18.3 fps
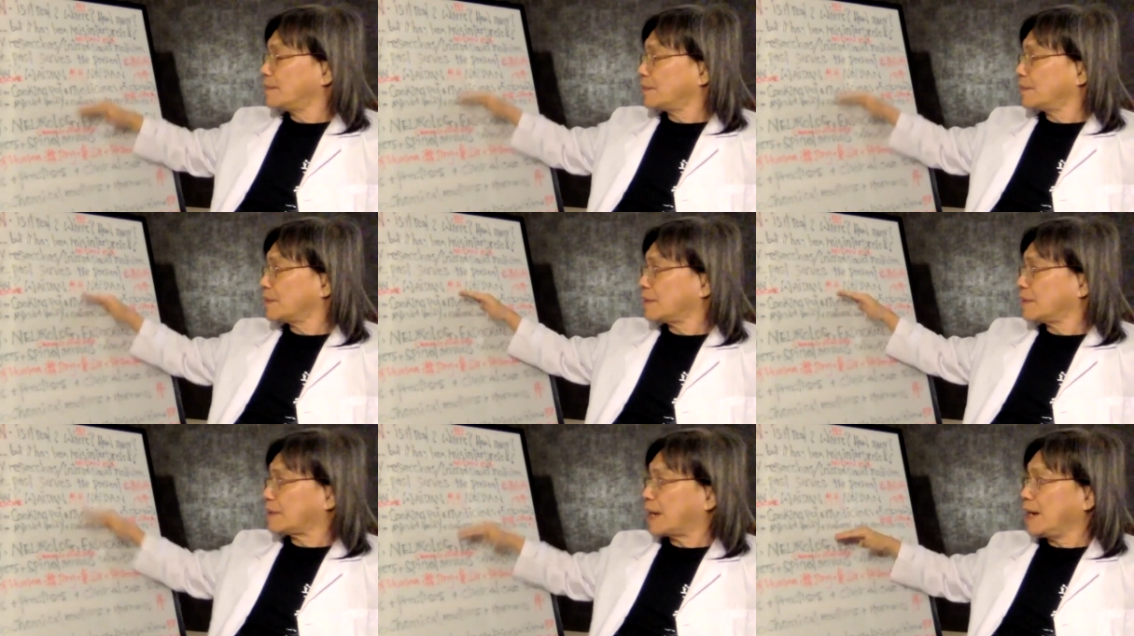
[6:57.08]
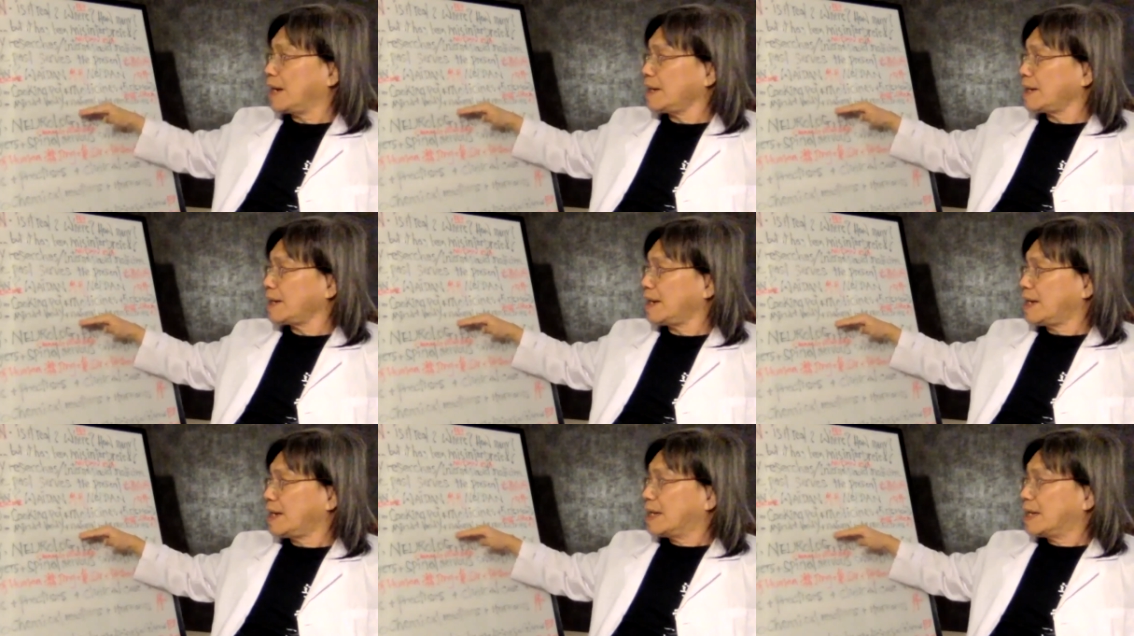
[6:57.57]
Okay,
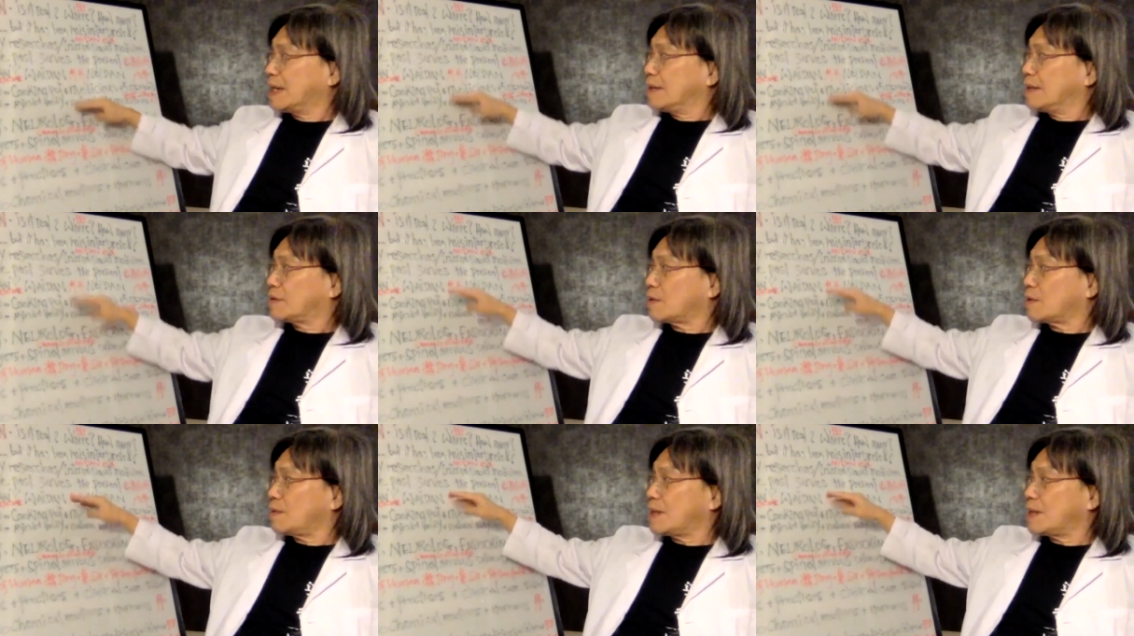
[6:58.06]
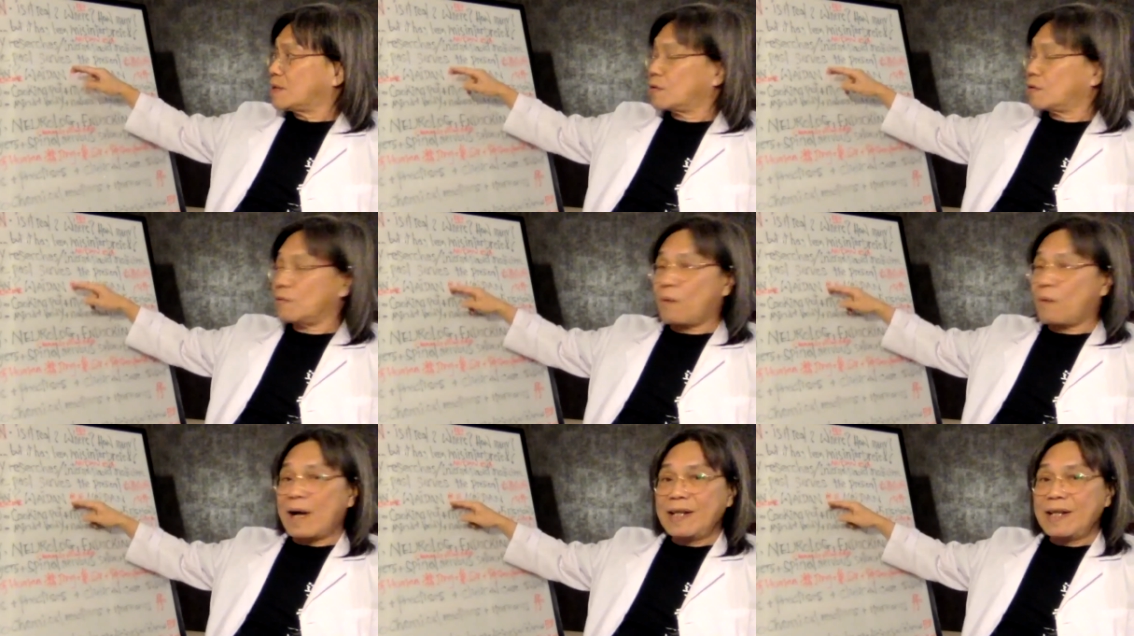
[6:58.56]
yeah. So it's the
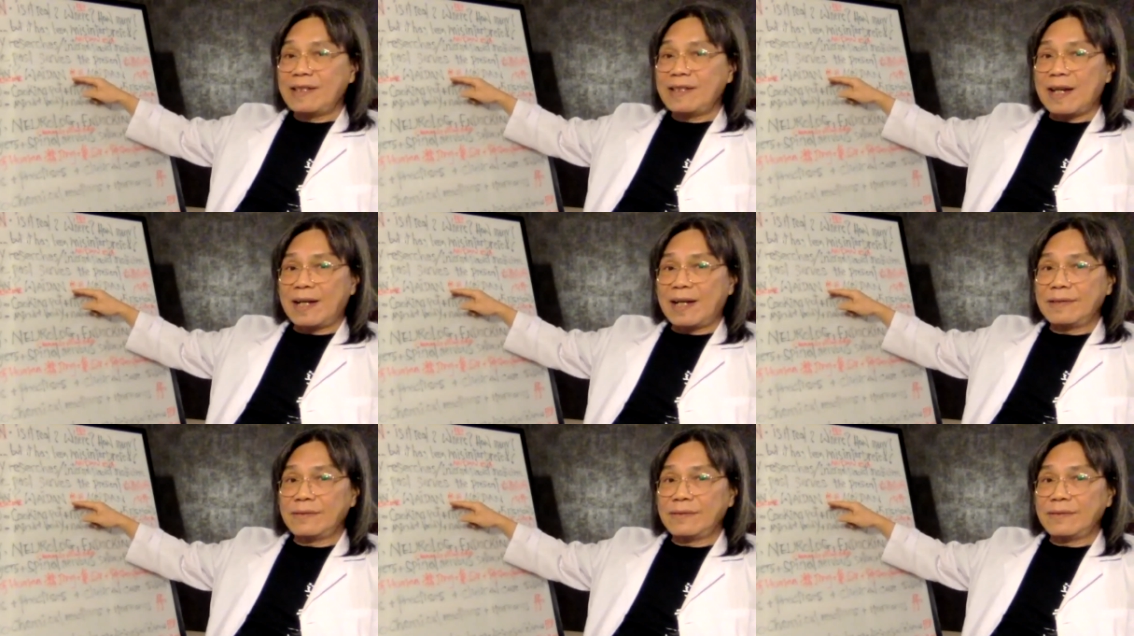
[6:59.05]
White Dan.